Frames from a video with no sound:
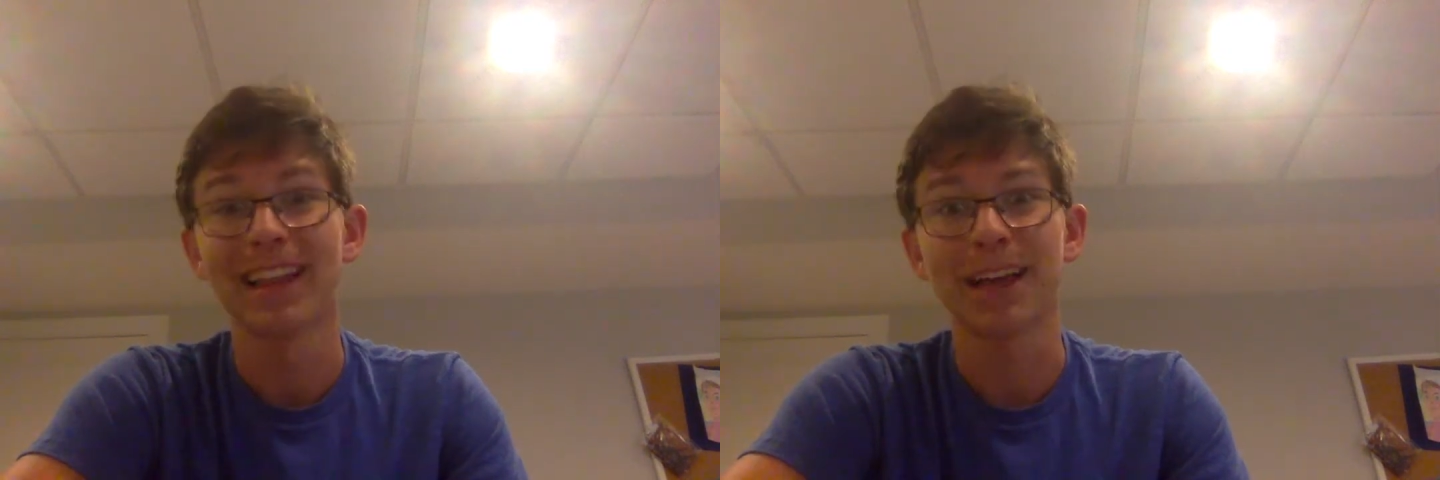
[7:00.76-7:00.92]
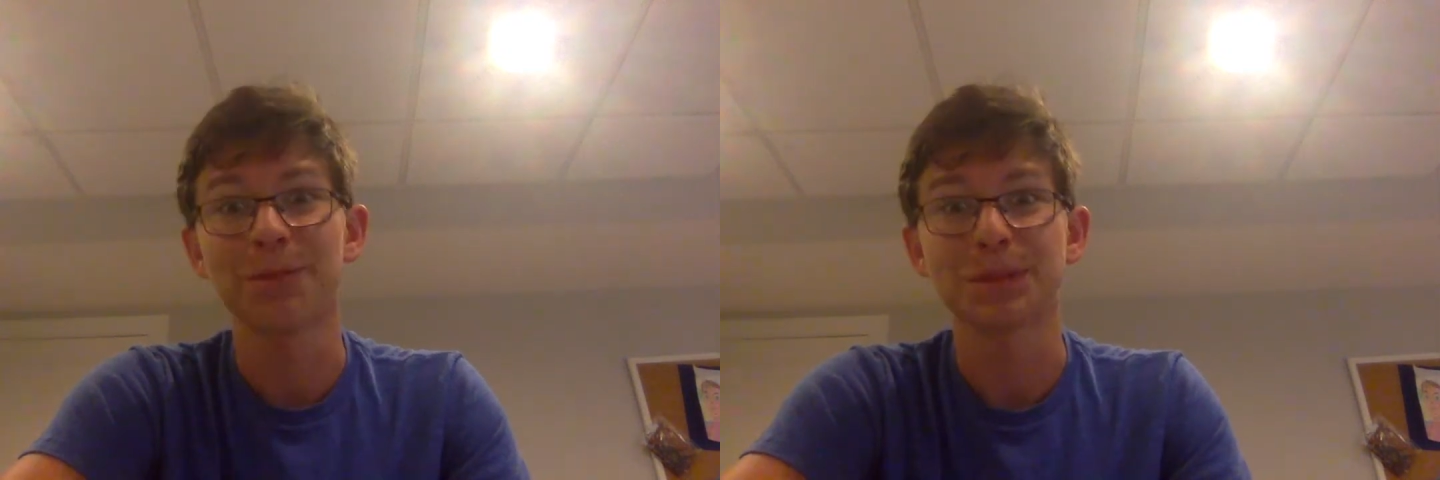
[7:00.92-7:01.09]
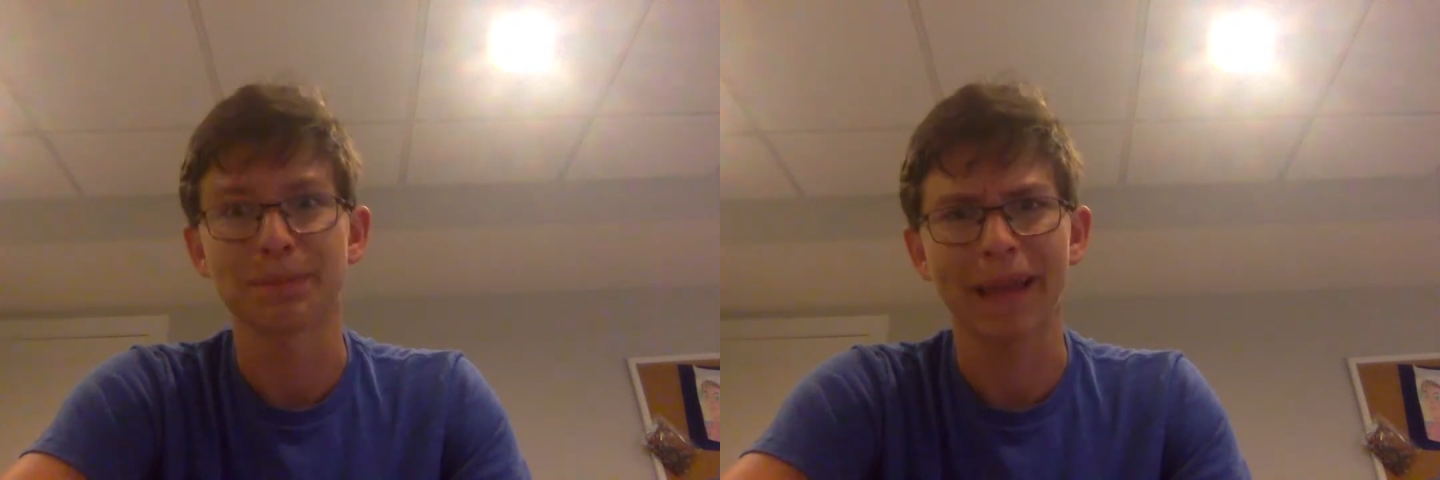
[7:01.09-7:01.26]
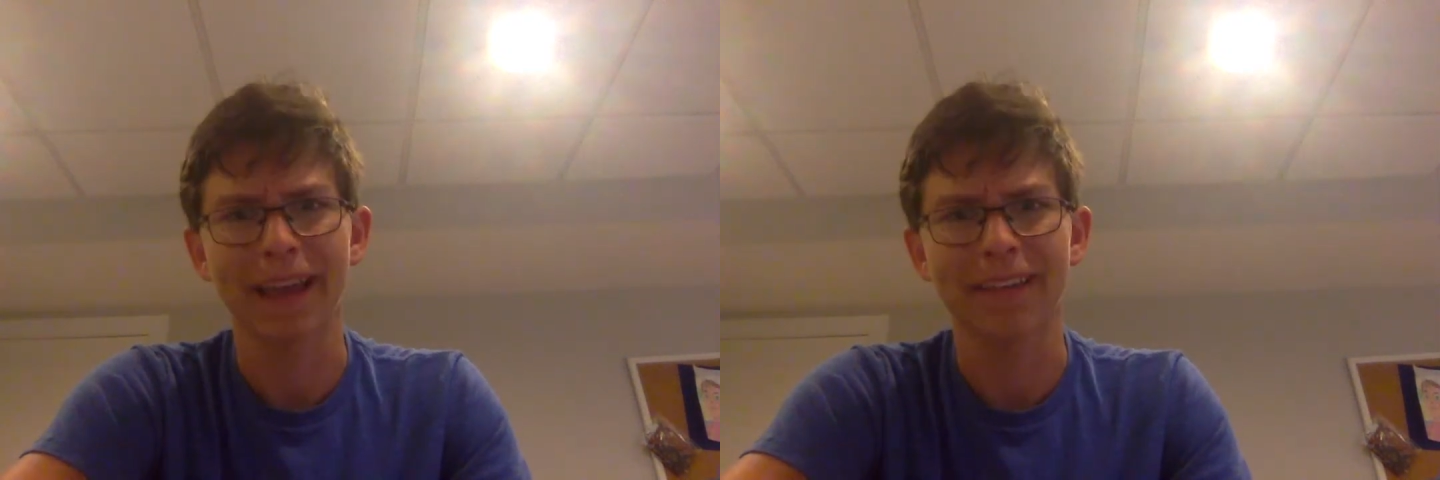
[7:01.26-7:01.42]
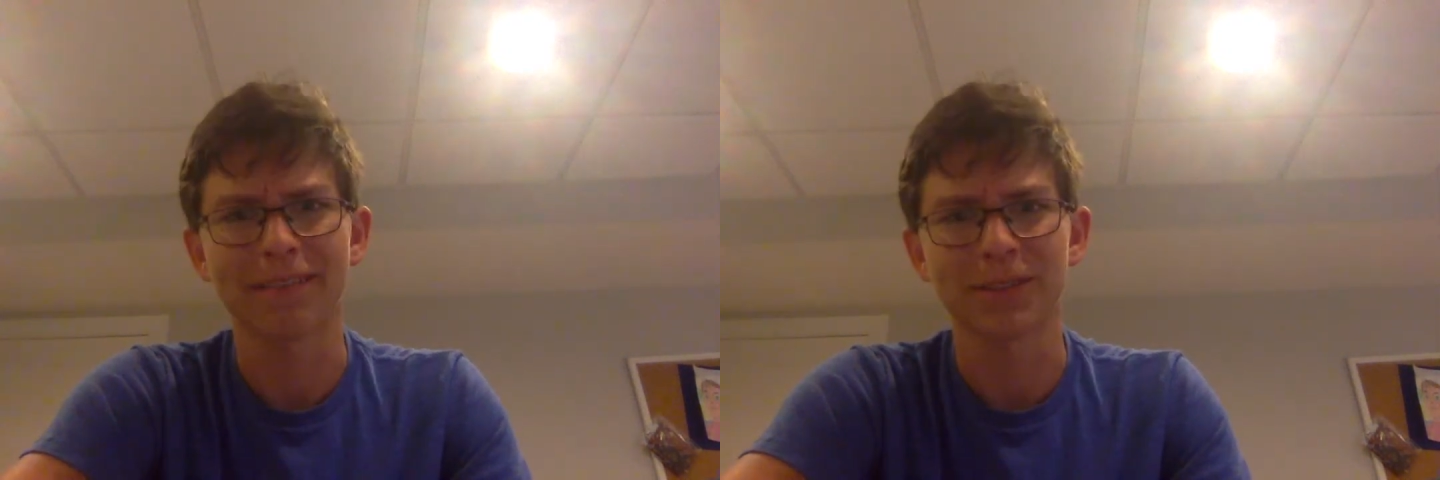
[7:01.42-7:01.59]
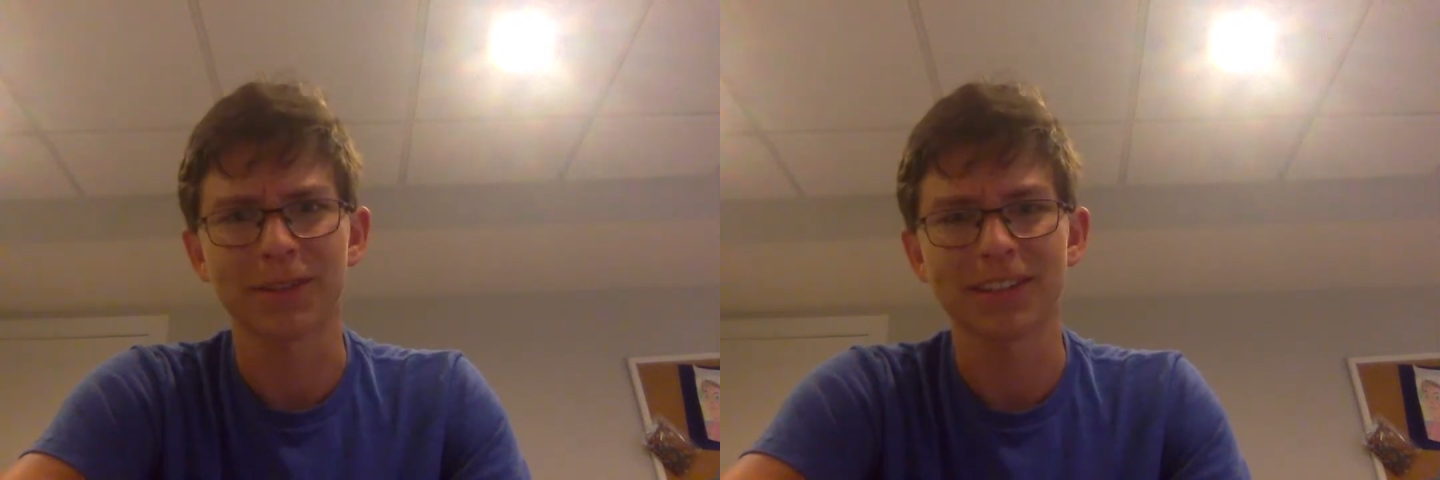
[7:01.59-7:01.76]
That was
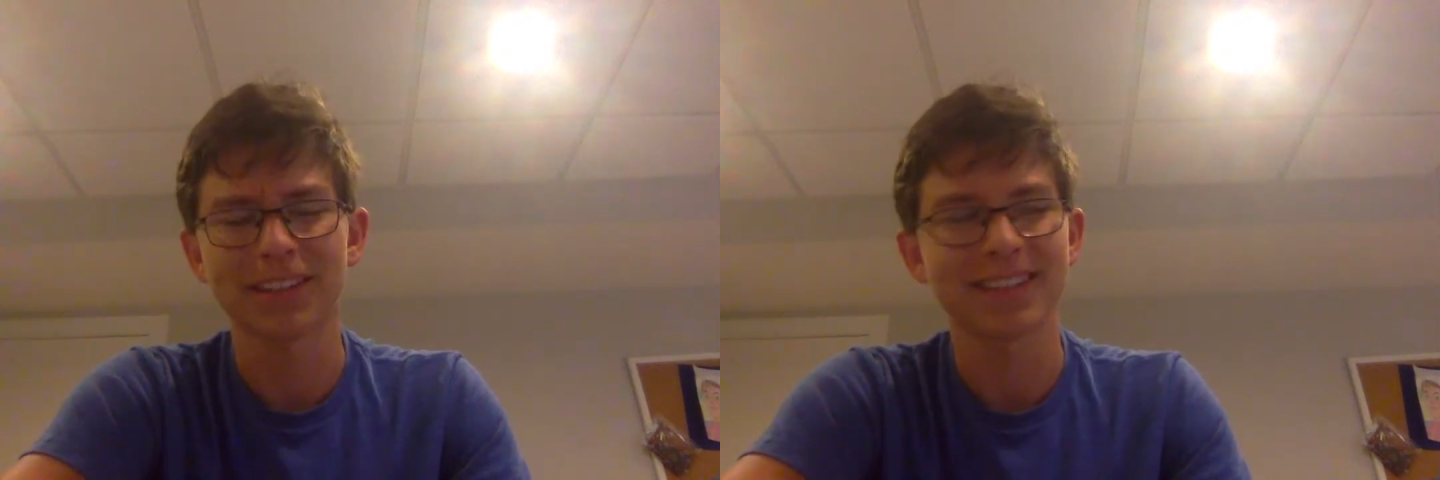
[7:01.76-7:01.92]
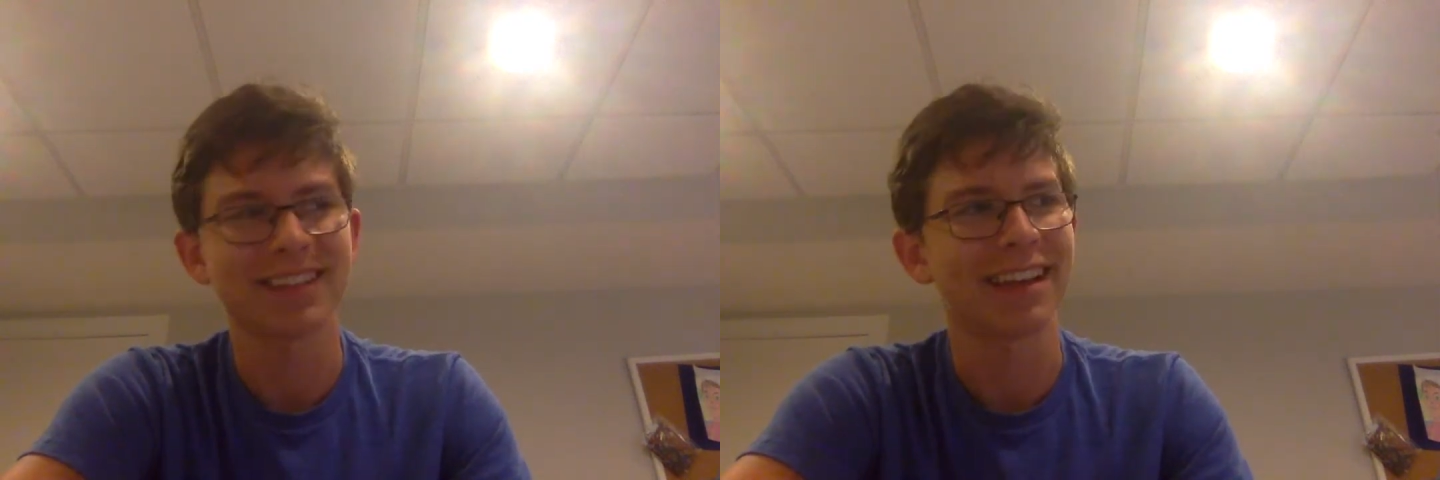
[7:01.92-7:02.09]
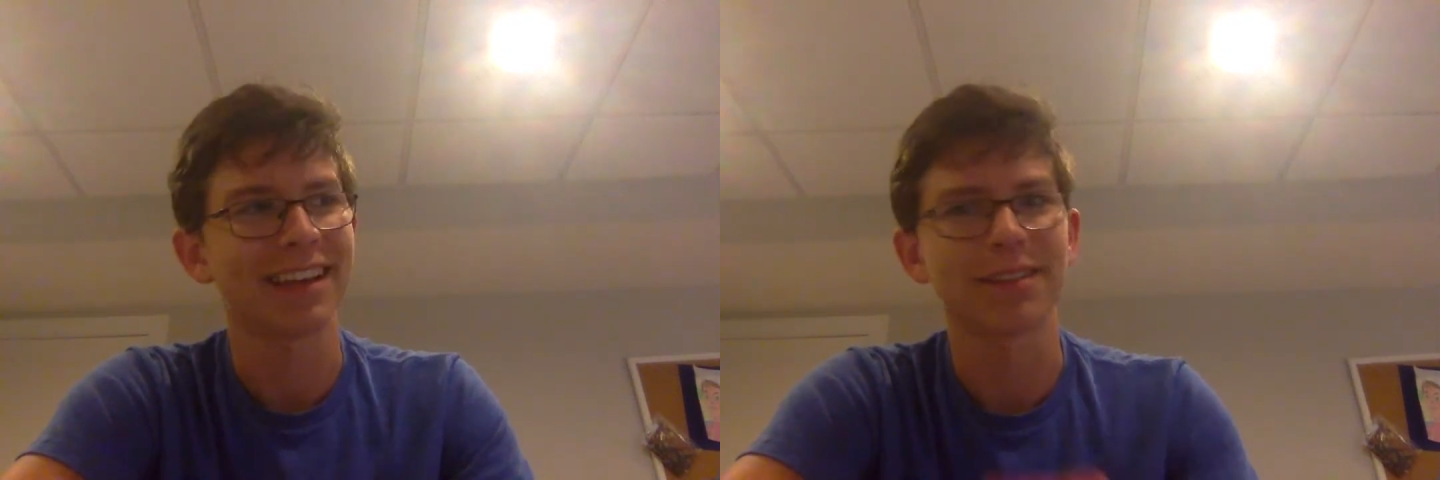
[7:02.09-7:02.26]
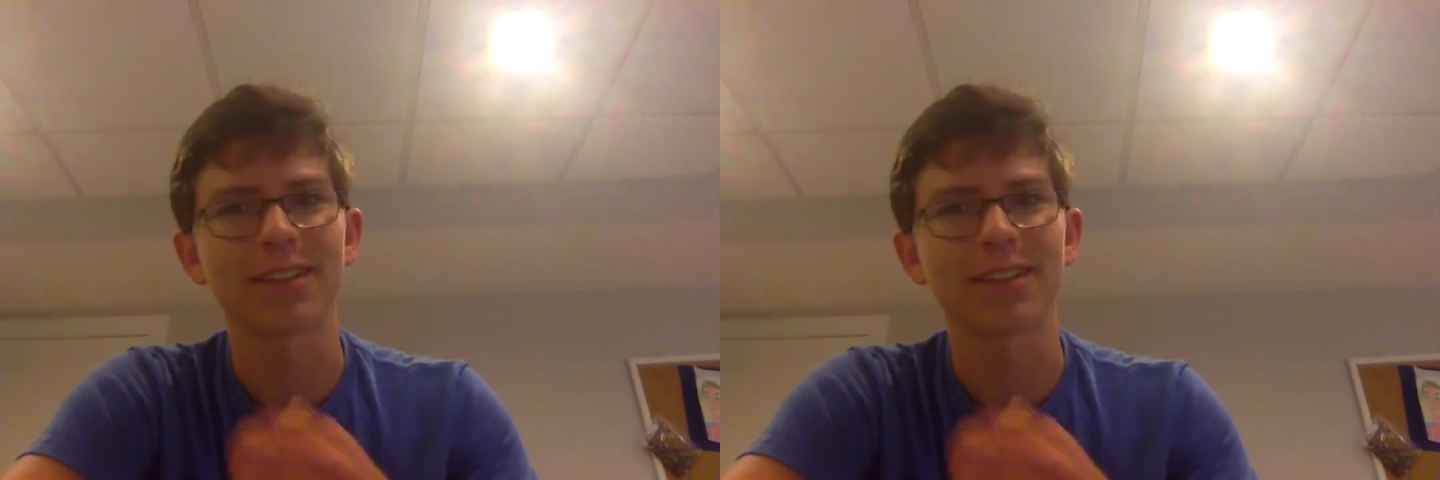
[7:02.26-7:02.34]
painful. Like,